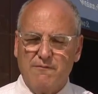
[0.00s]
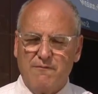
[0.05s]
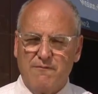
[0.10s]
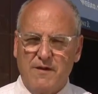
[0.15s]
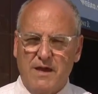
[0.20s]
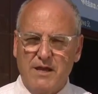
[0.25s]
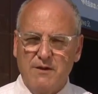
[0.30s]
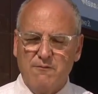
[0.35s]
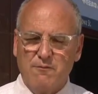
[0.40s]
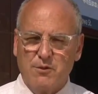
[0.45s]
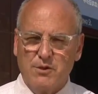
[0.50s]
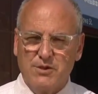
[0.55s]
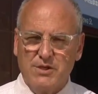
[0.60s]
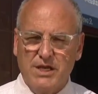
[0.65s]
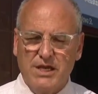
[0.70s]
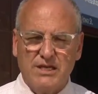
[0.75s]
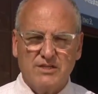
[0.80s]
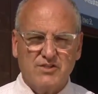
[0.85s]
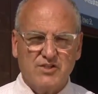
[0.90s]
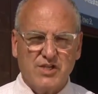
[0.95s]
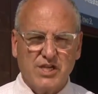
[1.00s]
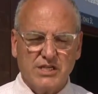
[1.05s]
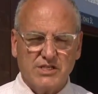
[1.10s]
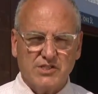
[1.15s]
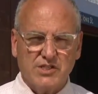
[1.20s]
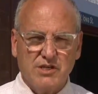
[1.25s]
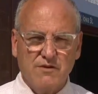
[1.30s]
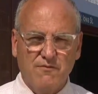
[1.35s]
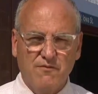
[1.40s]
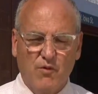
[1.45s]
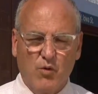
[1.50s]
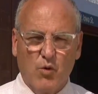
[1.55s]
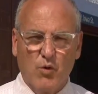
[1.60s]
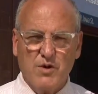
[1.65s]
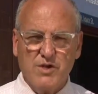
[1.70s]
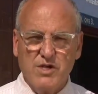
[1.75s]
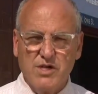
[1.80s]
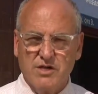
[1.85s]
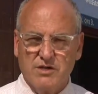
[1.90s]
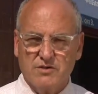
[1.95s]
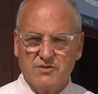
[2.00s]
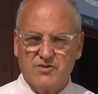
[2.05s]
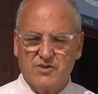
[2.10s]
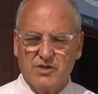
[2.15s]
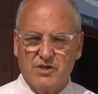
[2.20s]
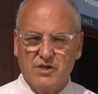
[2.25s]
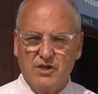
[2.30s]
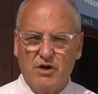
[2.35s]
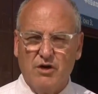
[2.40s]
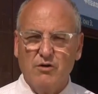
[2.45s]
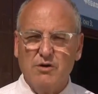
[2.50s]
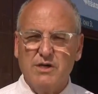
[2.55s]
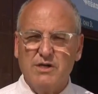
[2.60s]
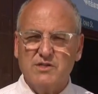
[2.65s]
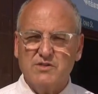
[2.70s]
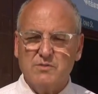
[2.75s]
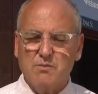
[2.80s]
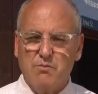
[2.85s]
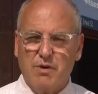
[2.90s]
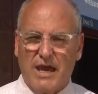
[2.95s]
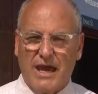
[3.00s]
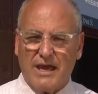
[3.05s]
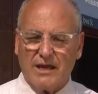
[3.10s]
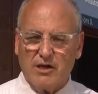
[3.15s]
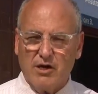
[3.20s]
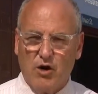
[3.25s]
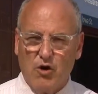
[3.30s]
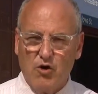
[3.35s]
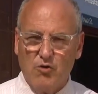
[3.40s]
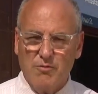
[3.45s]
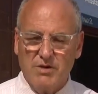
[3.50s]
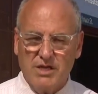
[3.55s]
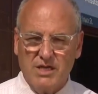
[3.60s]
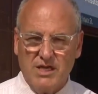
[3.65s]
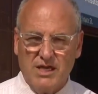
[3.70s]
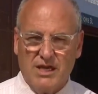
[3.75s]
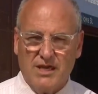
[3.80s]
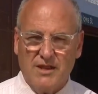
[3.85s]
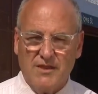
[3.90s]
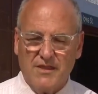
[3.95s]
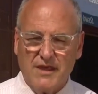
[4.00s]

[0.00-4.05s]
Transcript: fateful day 64 years ago is back home again,